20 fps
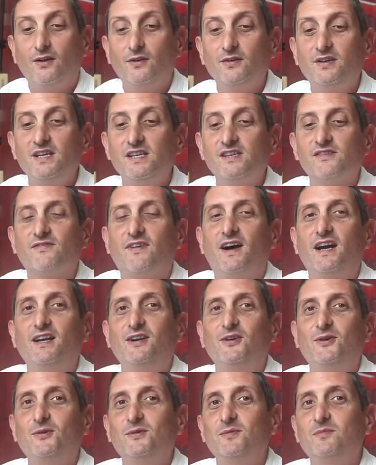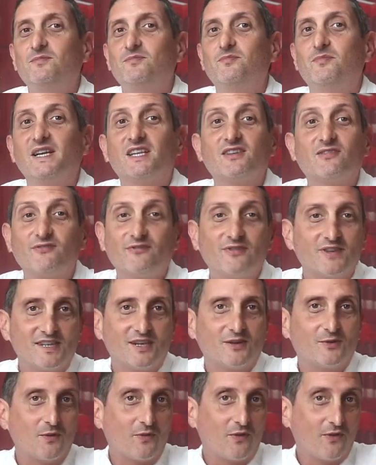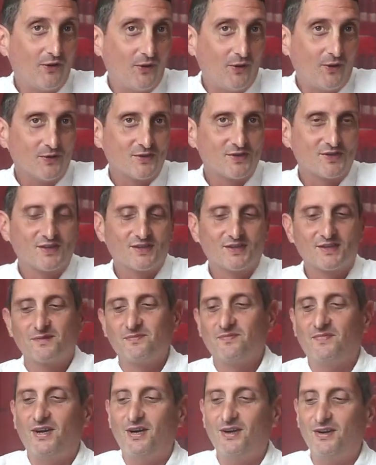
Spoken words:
On these final metaphysical thoughts,